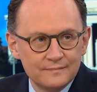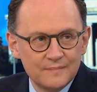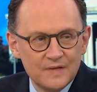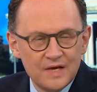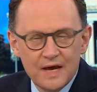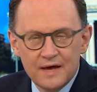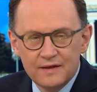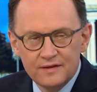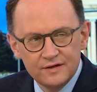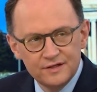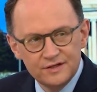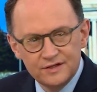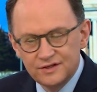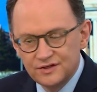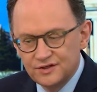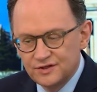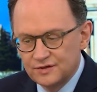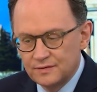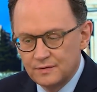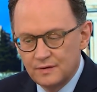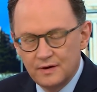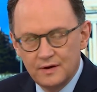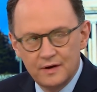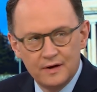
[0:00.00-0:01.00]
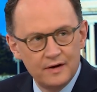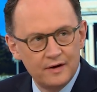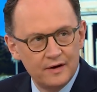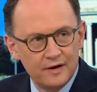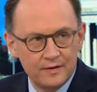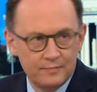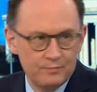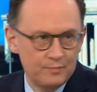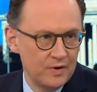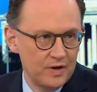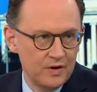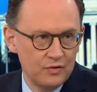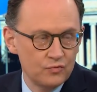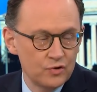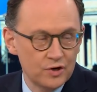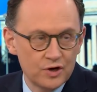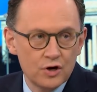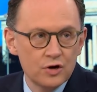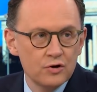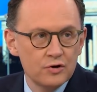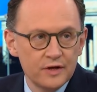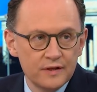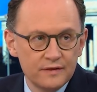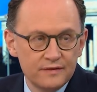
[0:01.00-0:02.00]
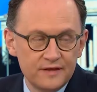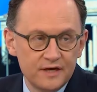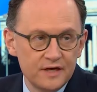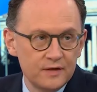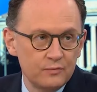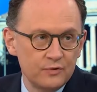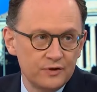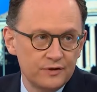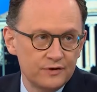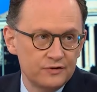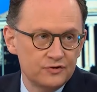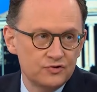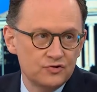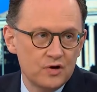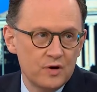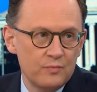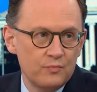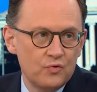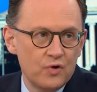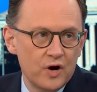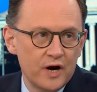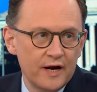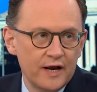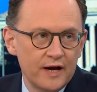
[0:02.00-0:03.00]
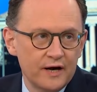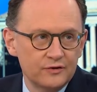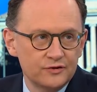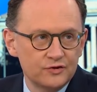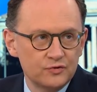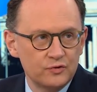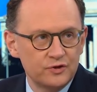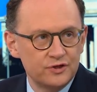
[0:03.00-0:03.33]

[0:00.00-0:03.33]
Yeah, this is a recurring theme with the Trump White House,